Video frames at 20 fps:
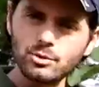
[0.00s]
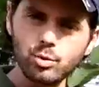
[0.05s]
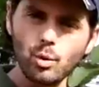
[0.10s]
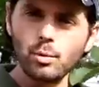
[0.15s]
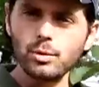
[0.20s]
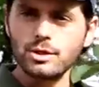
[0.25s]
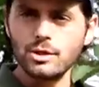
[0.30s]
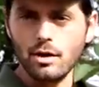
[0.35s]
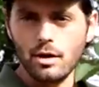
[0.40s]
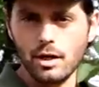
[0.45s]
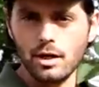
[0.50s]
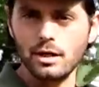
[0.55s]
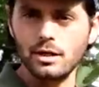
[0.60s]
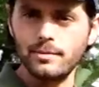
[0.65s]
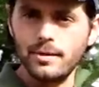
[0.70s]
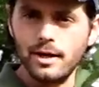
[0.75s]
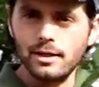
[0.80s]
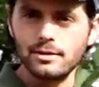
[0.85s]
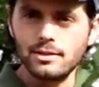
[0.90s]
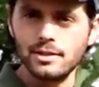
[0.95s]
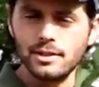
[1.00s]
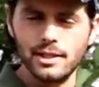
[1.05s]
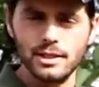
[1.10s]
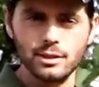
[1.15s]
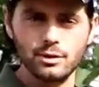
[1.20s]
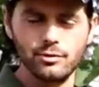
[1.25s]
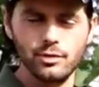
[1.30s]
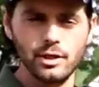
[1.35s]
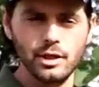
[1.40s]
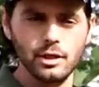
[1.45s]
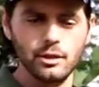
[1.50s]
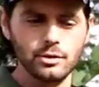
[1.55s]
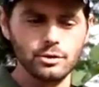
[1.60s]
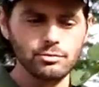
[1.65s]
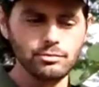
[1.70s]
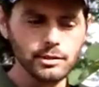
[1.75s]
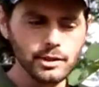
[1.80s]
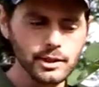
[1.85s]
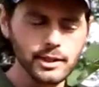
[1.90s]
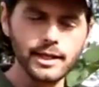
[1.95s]
what we're talking about in today's video is
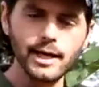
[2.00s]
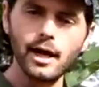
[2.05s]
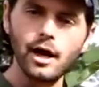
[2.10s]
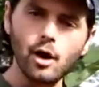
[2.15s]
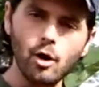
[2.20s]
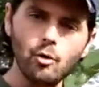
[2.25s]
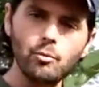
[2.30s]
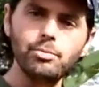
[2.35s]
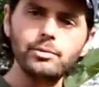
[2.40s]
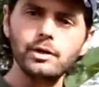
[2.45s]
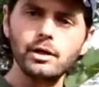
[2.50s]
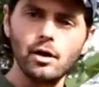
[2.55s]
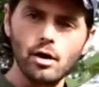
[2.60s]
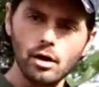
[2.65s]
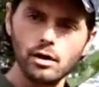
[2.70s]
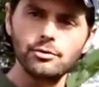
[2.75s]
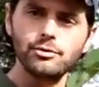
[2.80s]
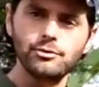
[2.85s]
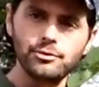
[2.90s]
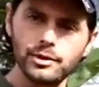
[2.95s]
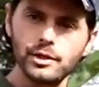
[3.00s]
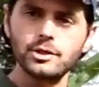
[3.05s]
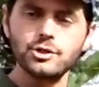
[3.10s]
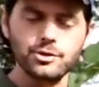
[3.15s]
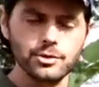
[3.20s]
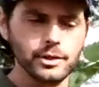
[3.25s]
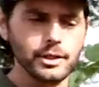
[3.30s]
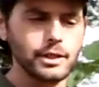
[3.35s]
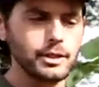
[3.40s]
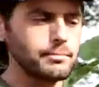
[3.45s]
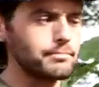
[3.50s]
really helping our fig tree